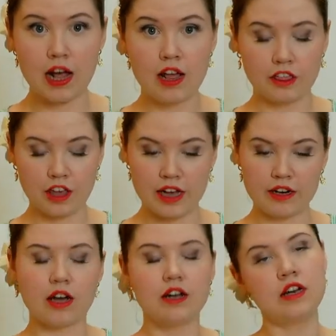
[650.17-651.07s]

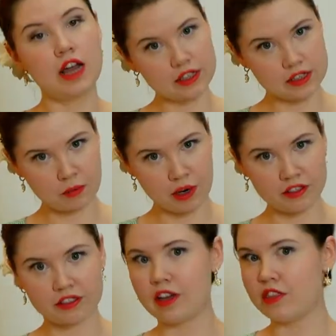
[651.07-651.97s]
Then next month,
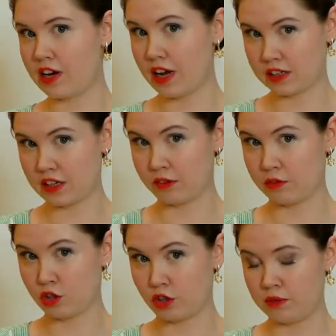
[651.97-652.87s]
in the next live
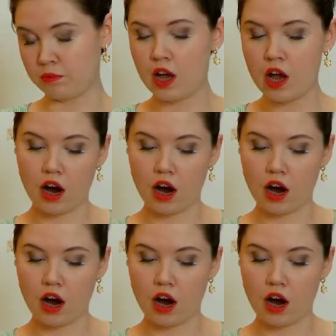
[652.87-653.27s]
stream,